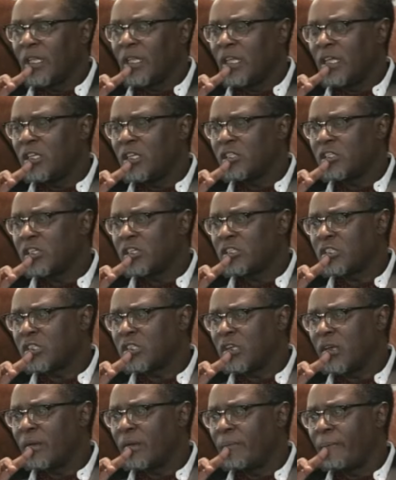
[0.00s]
is
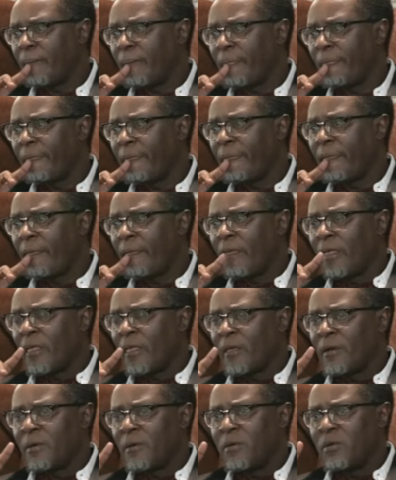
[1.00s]
that um,
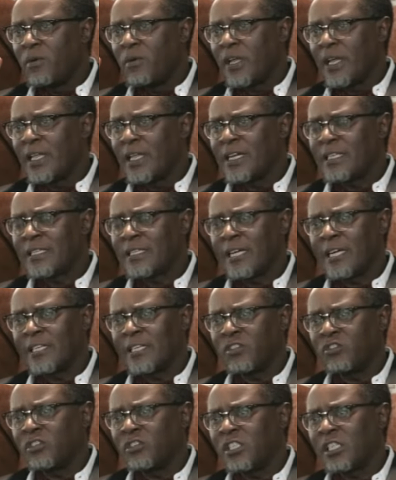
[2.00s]
Uhuru Kenyatta
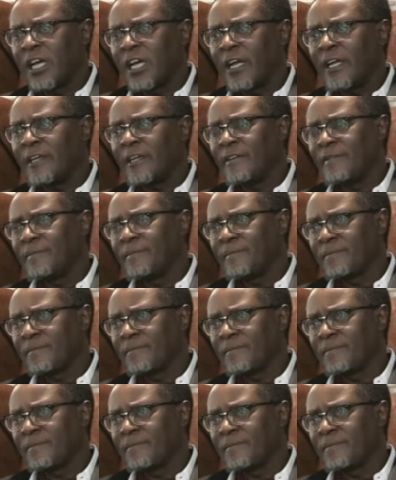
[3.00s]
has retired.